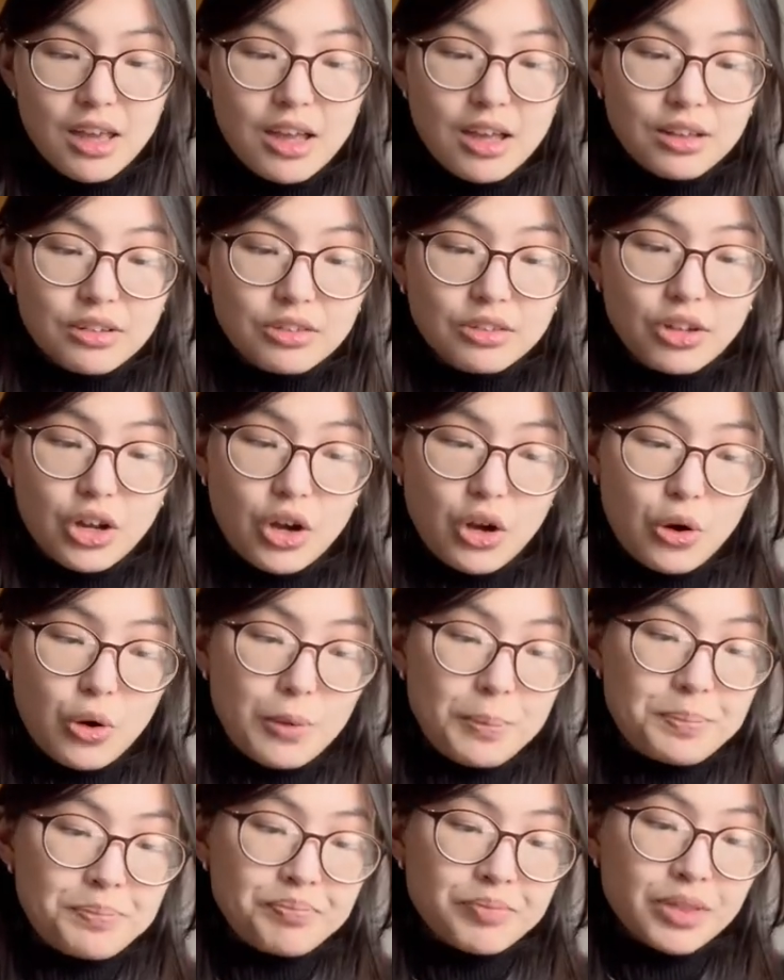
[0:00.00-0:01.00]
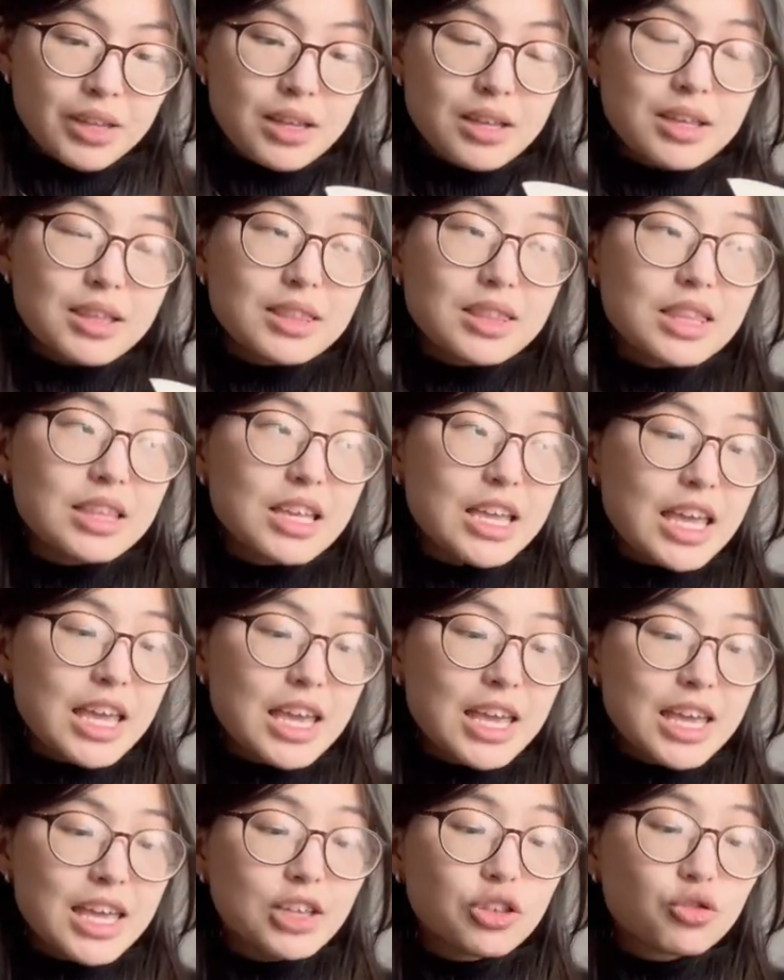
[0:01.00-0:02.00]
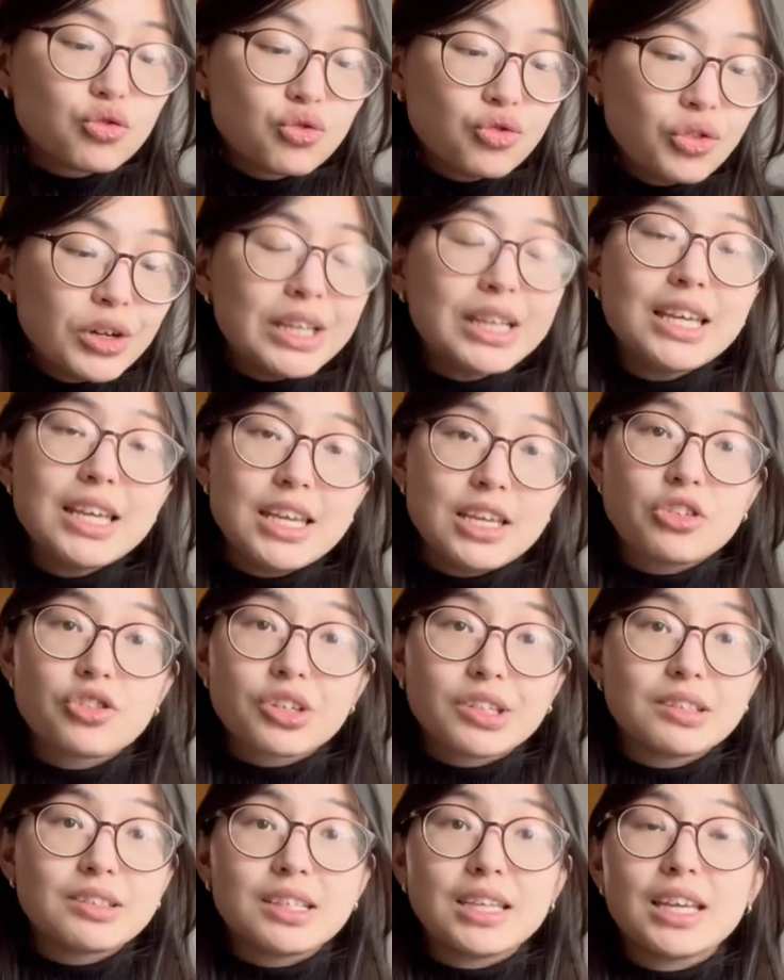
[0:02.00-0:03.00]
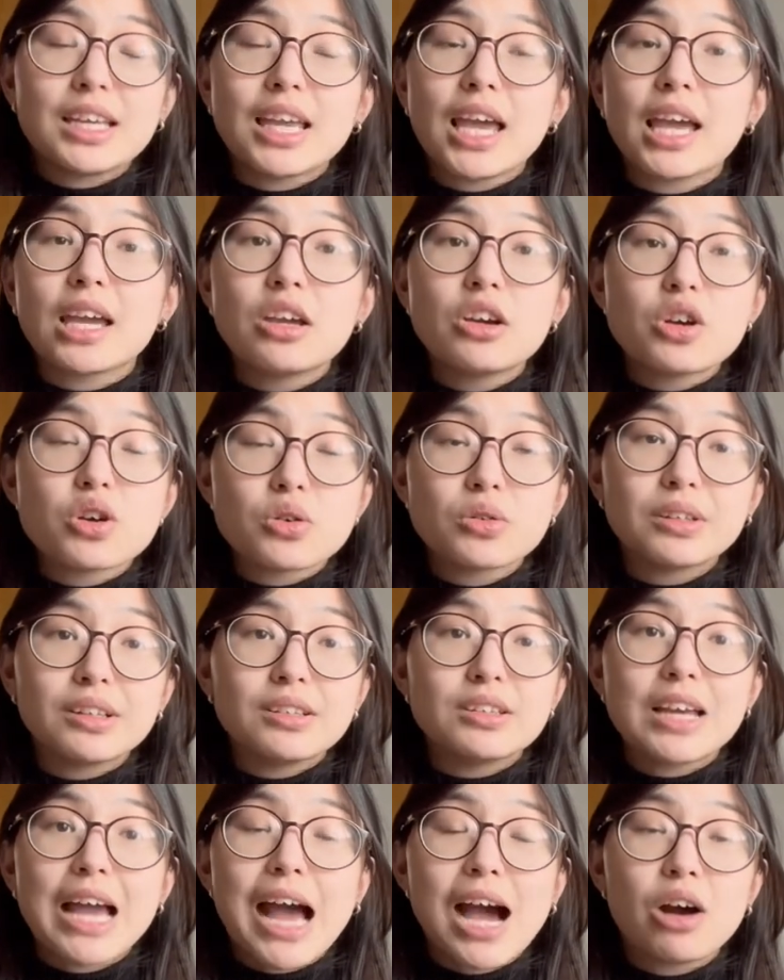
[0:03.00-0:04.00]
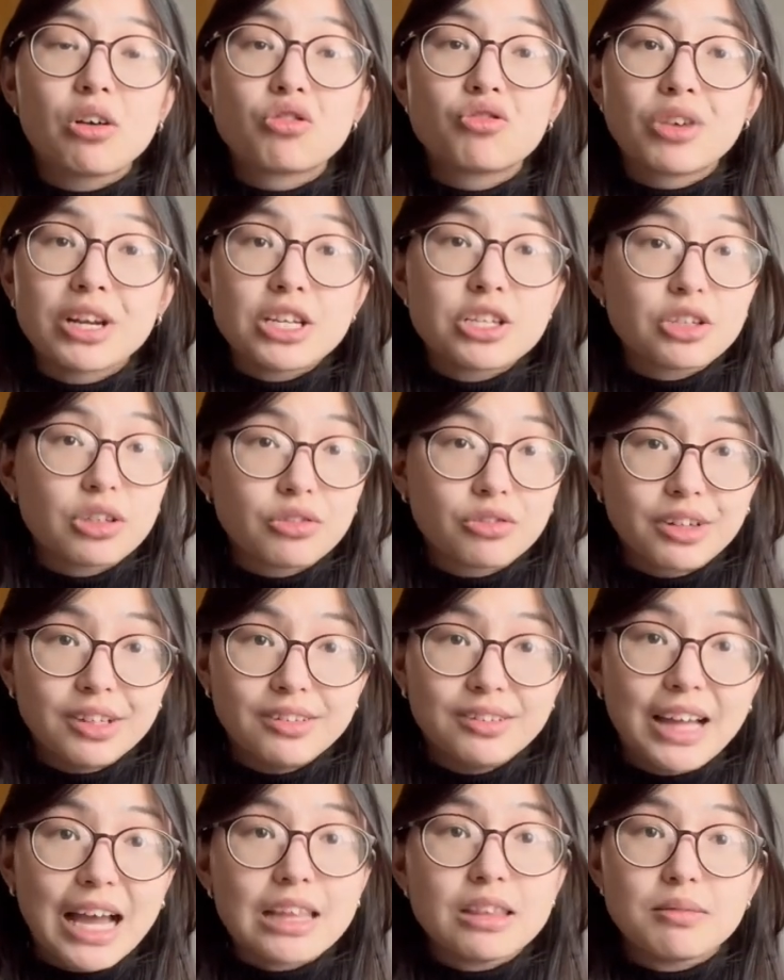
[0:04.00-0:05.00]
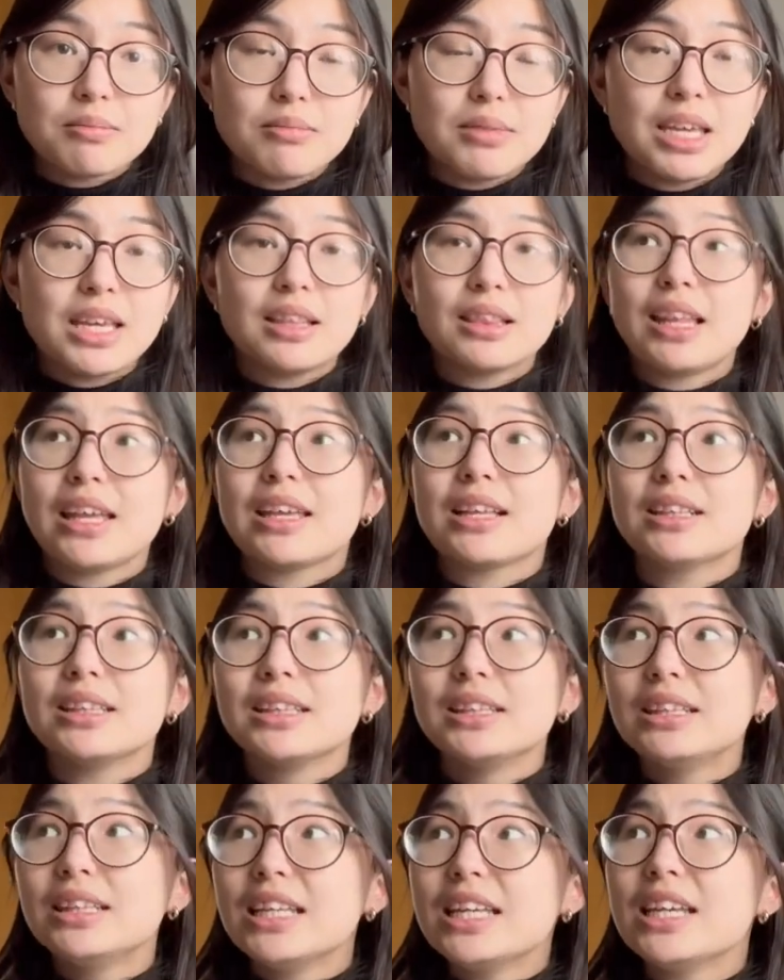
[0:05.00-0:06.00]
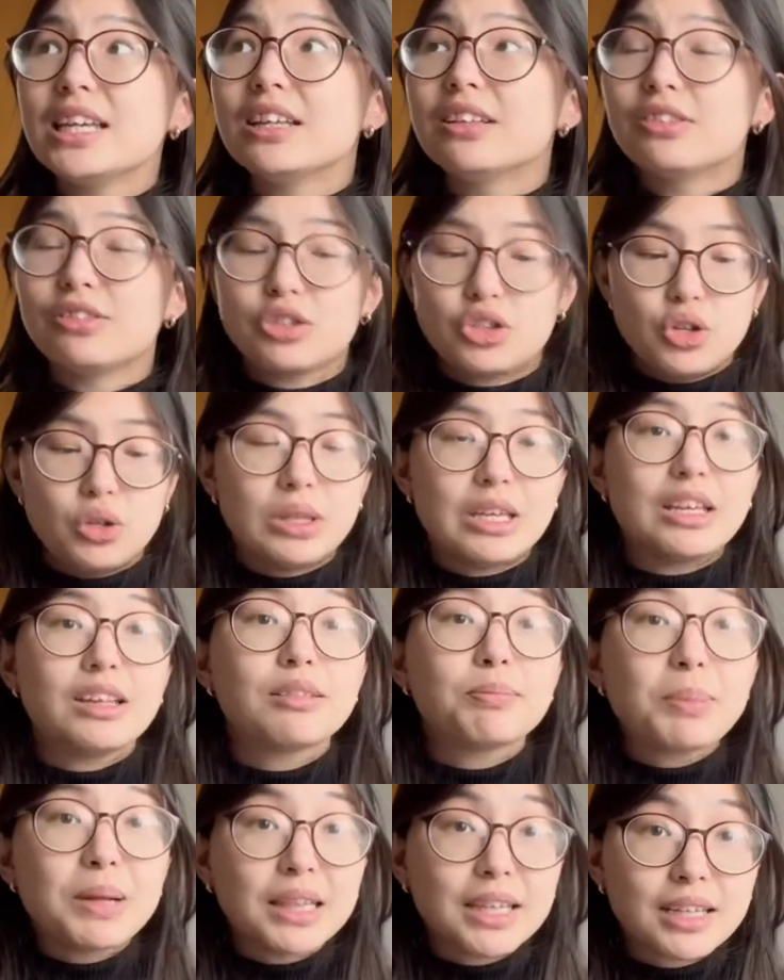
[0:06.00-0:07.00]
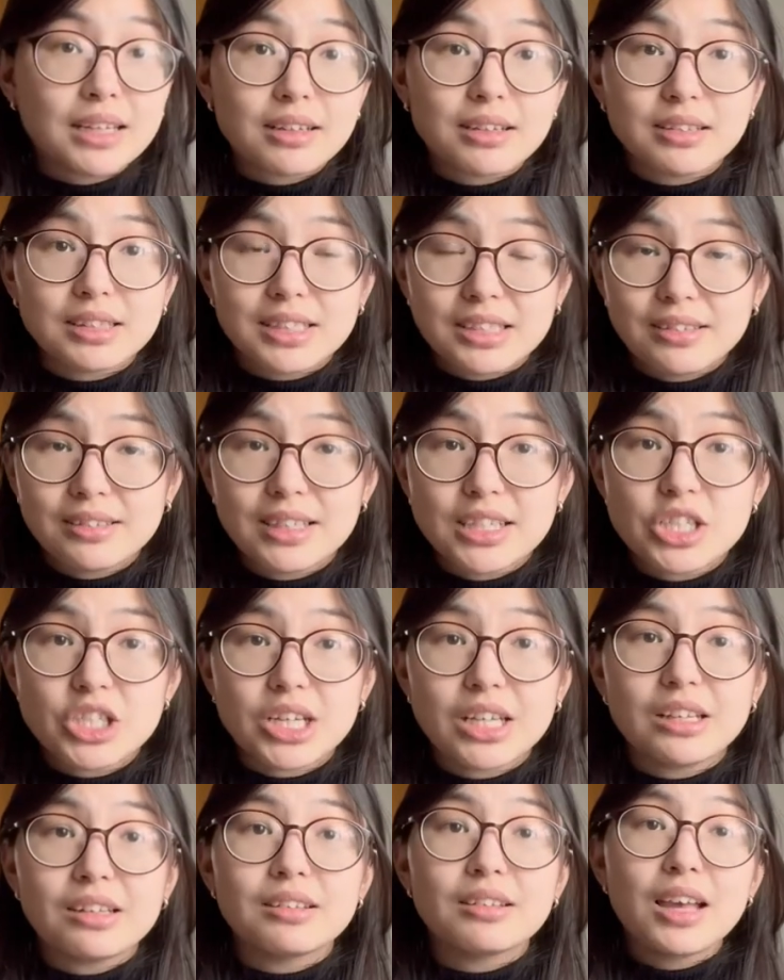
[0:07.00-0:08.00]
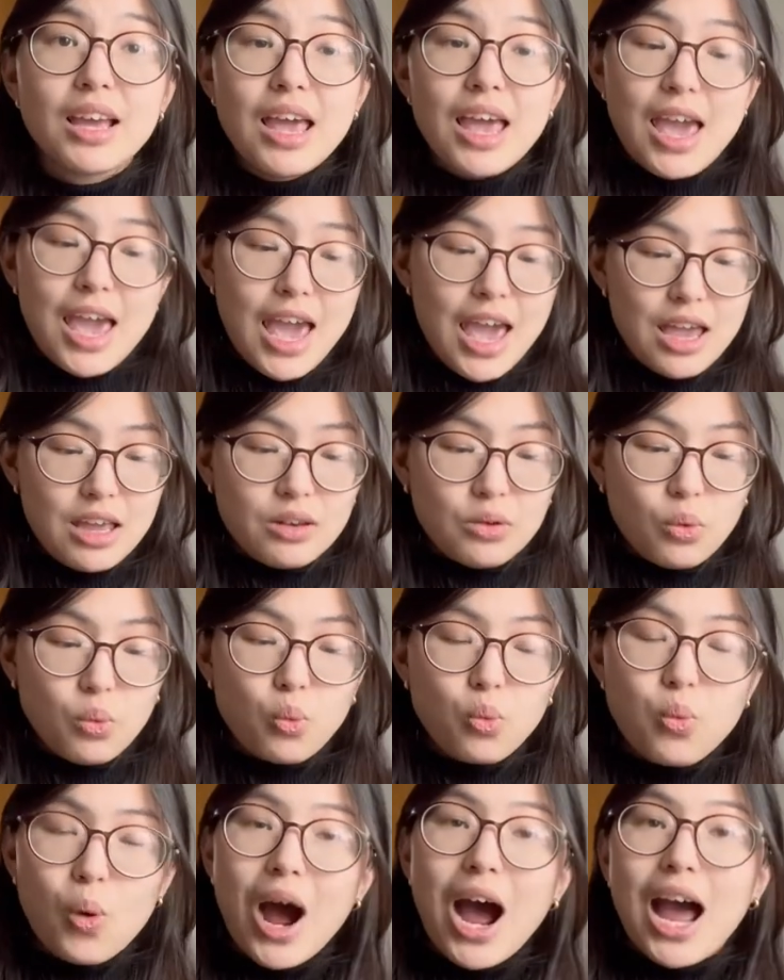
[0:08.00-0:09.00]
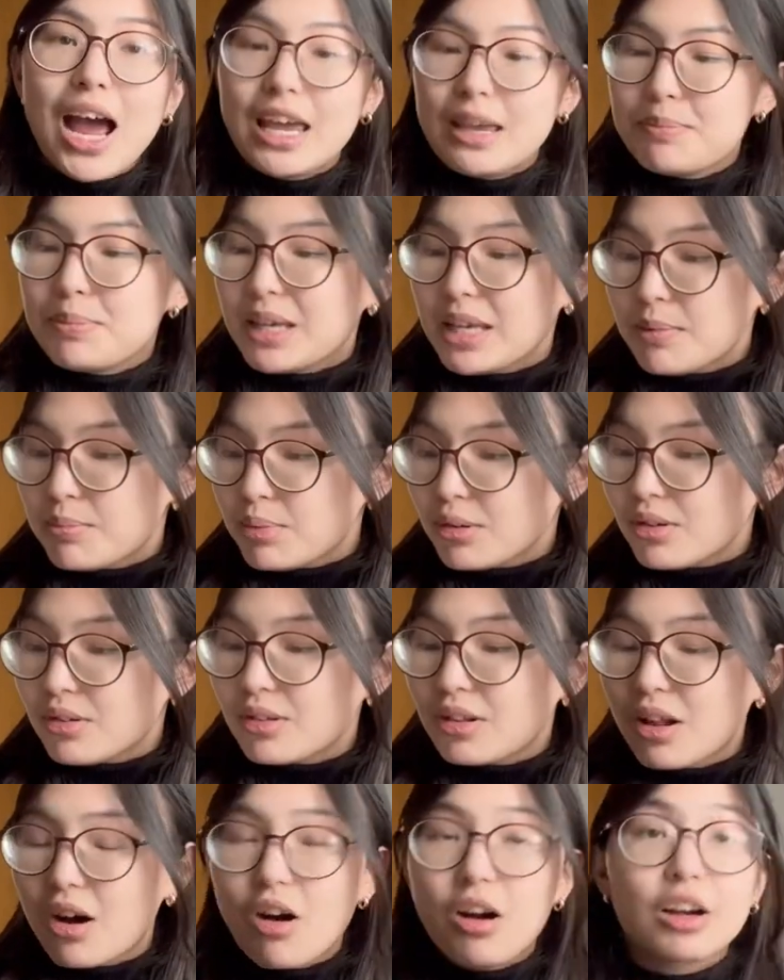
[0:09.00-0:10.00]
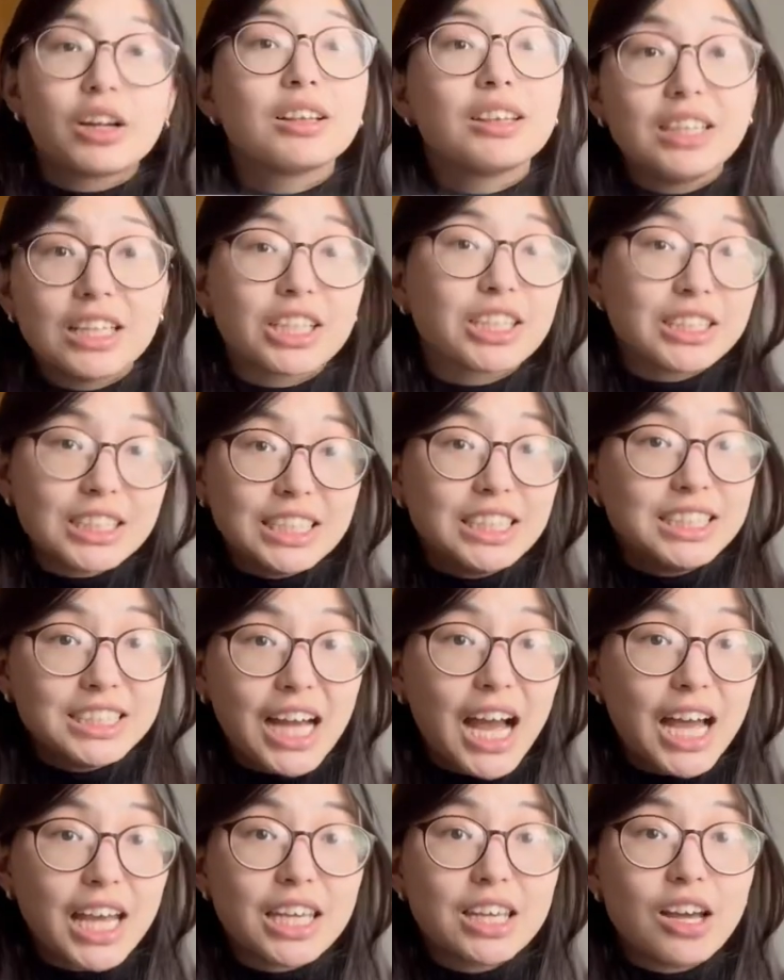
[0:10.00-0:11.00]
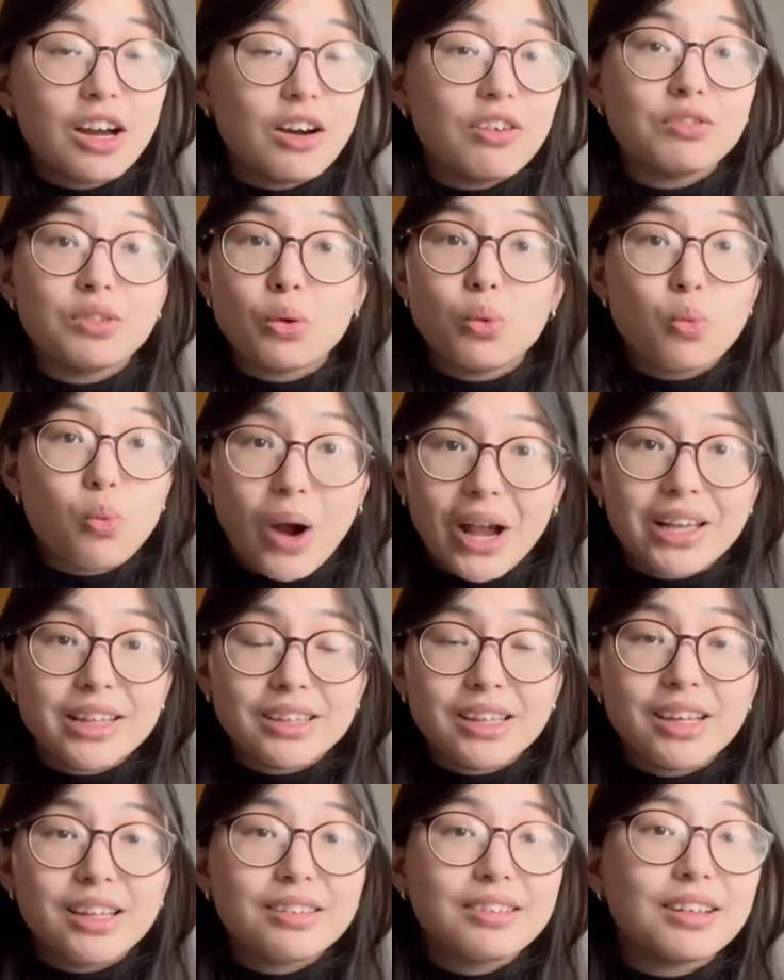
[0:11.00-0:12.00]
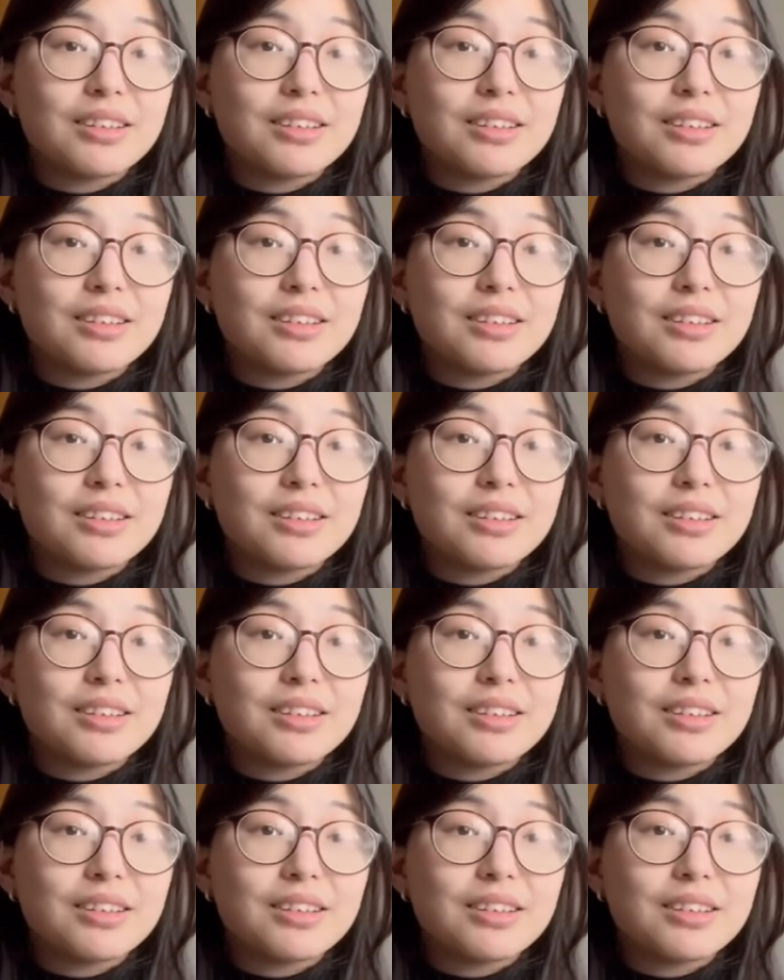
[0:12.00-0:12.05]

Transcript: So it's really interesting and goes into how racial resentment like leads to these political decisions and why people are literally dying of whiteness.